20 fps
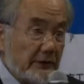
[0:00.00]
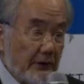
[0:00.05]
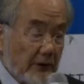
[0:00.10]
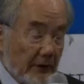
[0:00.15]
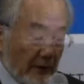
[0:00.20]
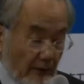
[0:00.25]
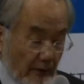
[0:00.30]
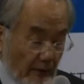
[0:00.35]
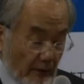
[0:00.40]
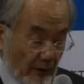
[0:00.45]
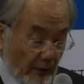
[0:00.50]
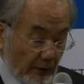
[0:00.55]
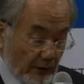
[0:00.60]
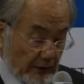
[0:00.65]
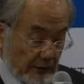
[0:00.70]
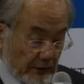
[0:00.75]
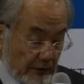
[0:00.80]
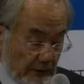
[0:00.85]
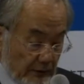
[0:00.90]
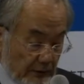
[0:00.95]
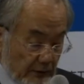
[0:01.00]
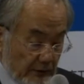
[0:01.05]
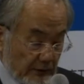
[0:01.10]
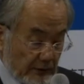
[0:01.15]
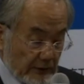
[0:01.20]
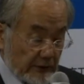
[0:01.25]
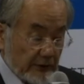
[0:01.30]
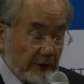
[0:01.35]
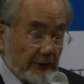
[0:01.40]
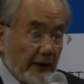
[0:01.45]
stuff that eats
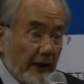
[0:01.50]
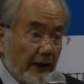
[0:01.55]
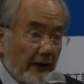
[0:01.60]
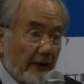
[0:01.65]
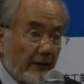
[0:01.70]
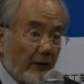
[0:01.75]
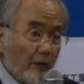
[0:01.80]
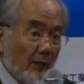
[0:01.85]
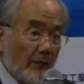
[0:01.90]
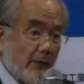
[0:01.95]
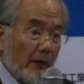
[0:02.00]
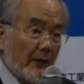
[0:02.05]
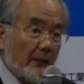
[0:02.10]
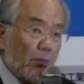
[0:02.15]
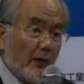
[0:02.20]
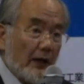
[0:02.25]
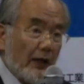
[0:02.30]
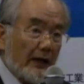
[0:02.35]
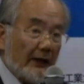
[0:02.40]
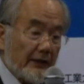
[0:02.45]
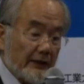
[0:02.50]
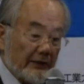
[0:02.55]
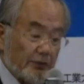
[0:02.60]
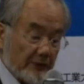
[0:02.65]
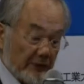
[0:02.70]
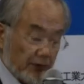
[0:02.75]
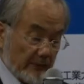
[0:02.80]
stuff up and then breaks it down.